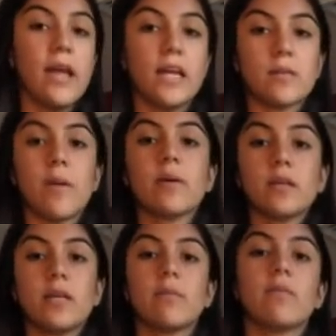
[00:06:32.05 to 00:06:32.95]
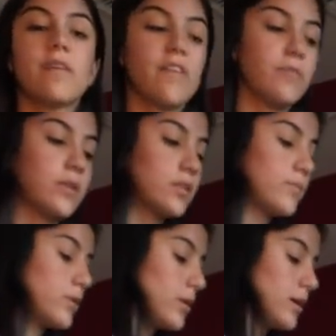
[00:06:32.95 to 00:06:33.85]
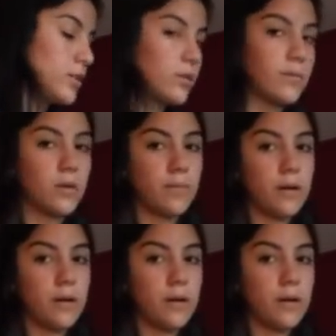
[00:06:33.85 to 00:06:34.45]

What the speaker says: It's probably gonna take me 5 minutes to put it on, so I'm gonna